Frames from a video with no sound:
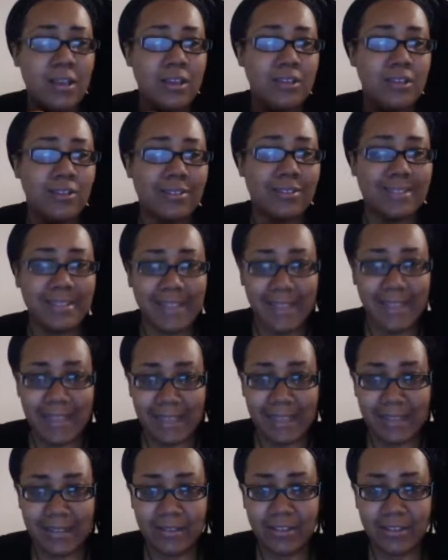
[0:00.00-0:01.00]
your
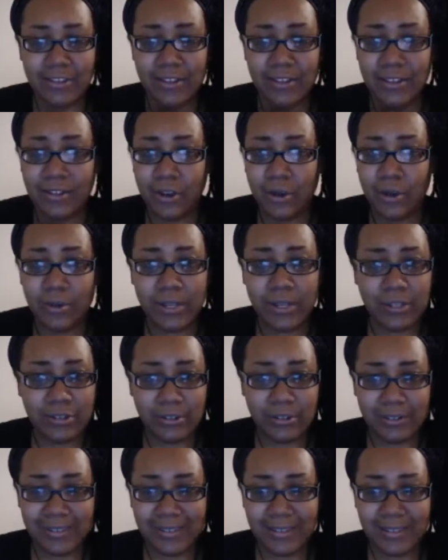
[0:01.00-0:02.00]
glands, and the whole
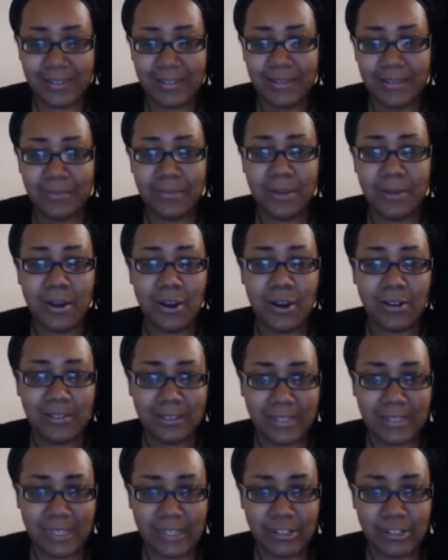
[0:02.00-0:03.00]
endocrine system are
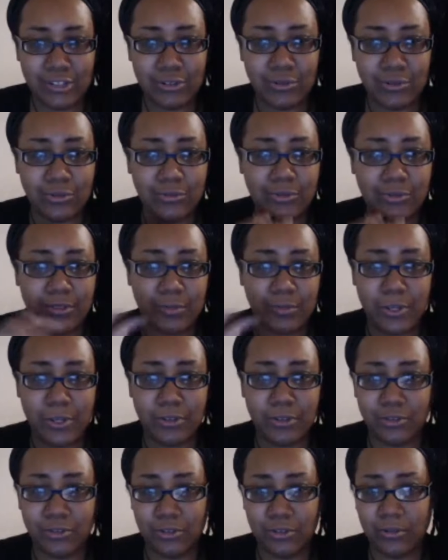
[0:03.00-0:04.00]
linked to
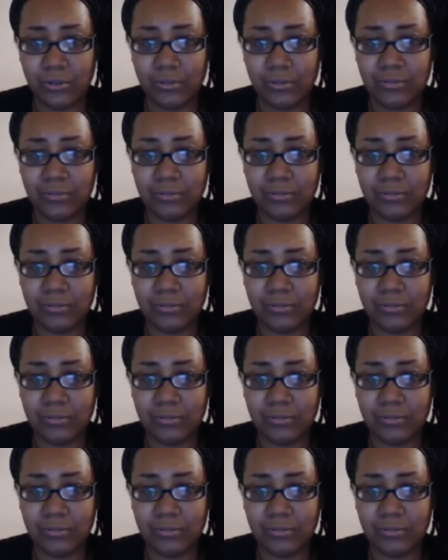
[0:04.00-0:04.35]
spiritual